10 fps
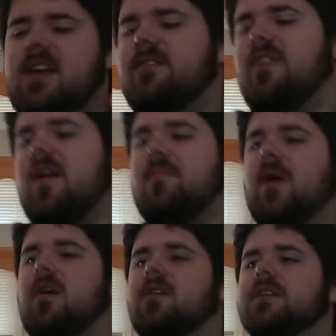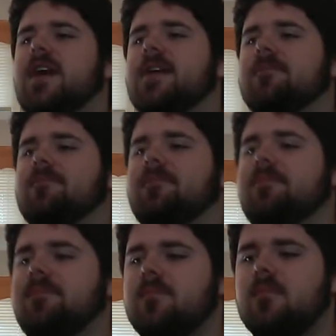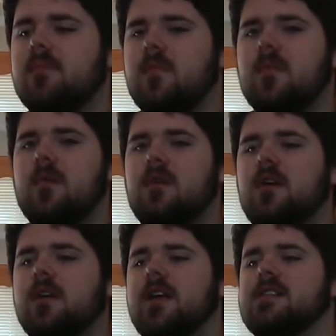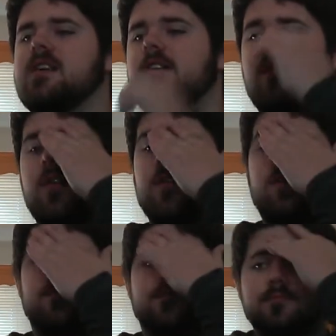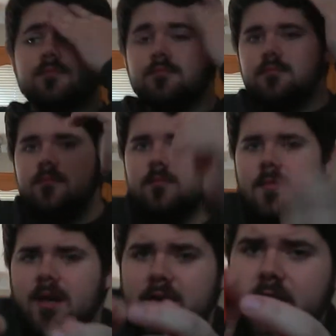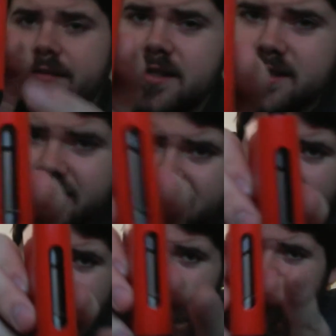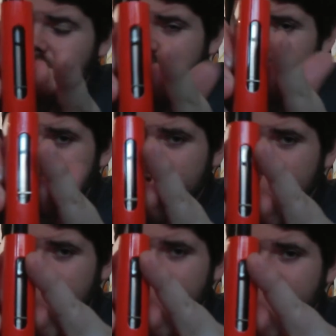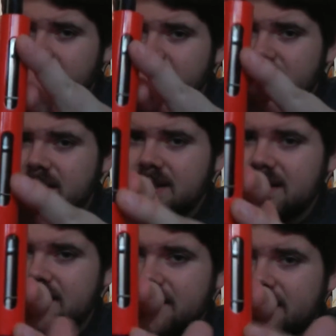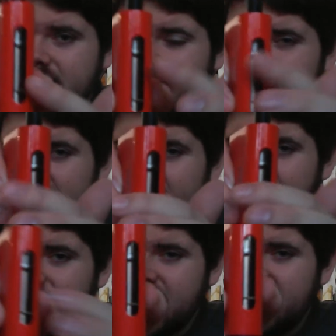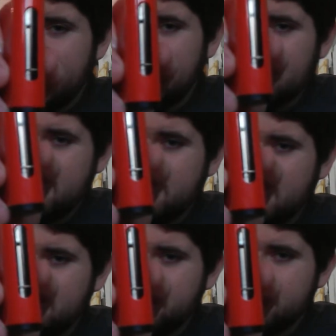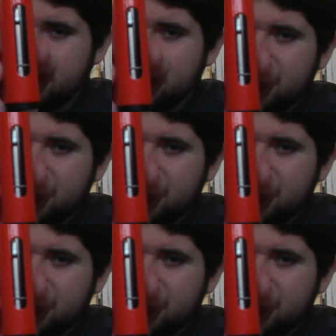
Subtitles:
I could vape all day. Okay, so I don't know if you can see it on camera, but you can see that little line in the liquid.